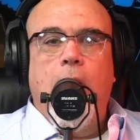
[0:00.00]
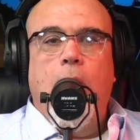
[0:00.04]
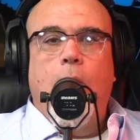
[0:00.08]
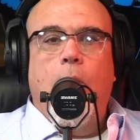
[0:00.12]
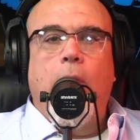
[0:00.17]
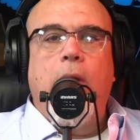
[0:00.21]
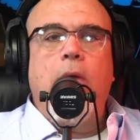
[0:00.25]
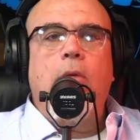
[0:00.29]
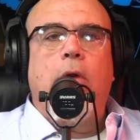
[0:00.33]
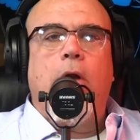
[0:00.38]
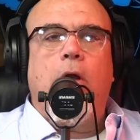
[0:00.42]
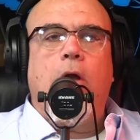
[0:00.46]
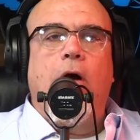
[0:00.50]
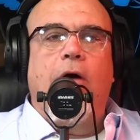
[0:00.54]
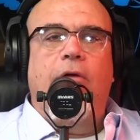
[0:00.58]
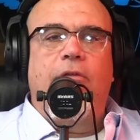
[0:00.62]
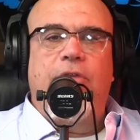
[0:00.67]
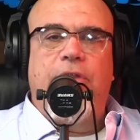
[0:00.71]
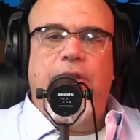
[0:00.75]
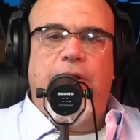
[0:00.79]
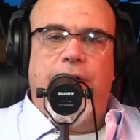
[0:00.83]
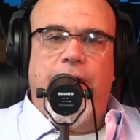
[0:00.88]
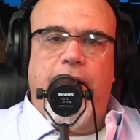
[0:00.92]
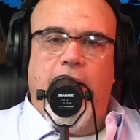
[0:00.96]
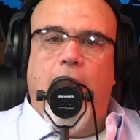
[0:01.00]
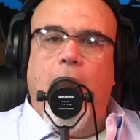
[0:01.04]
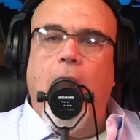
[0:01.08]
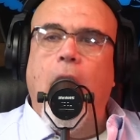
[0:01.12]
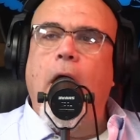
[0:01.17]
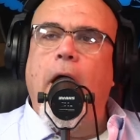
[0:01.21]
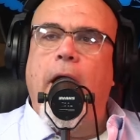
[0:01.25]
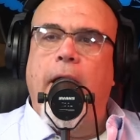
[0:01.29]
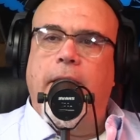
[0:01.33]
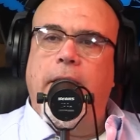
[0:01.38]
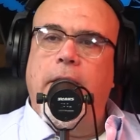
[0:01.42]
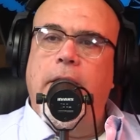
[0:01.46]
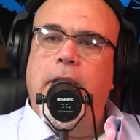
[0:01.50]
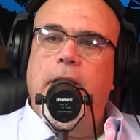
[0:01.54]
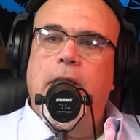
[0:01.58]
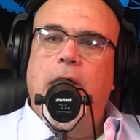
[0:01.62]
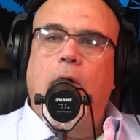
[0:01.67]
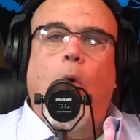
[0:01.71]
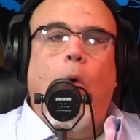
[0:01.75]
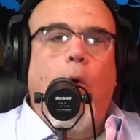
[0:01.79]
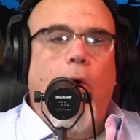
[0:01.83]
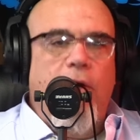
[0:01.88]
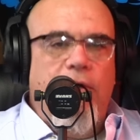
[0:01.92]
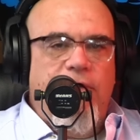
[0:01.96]
We want to go over there to hunt
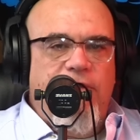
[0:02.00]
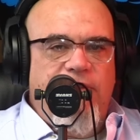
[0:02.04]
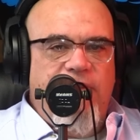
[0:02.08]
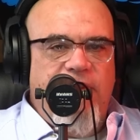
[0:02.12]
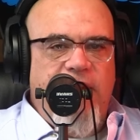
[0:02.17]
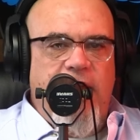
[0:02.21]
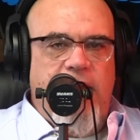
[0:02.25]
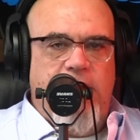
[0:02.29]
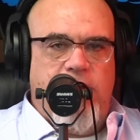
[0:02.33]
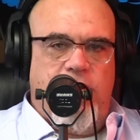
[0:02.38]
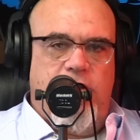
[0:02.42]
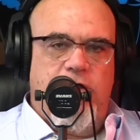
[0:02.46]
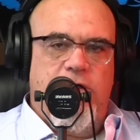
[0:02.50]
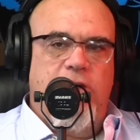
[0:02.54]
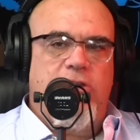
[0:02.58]
or to fish.